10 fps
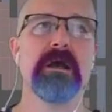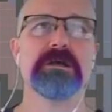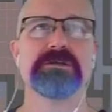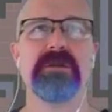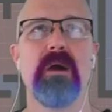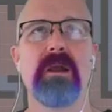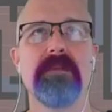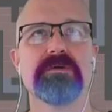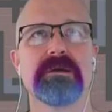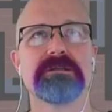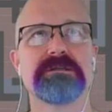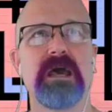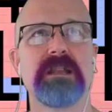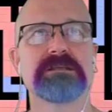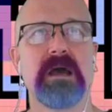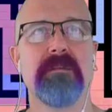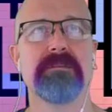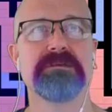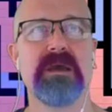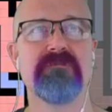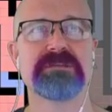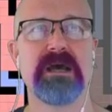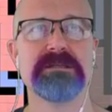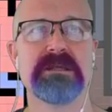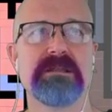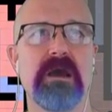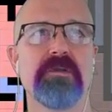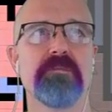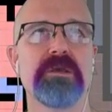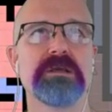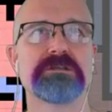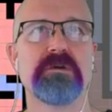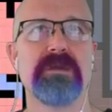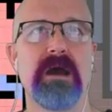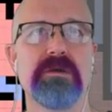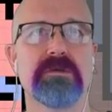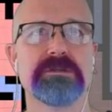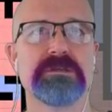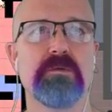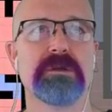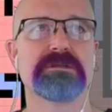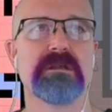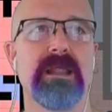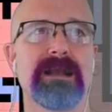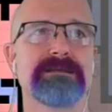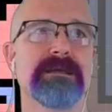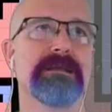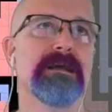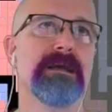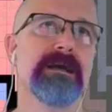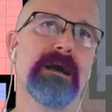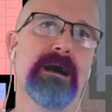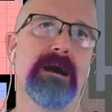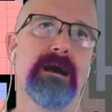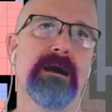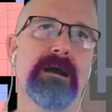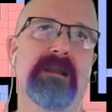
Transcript: So now what I'm doing instead is I'm de-emphasizing the other piece, so now you can see what's selected. And I've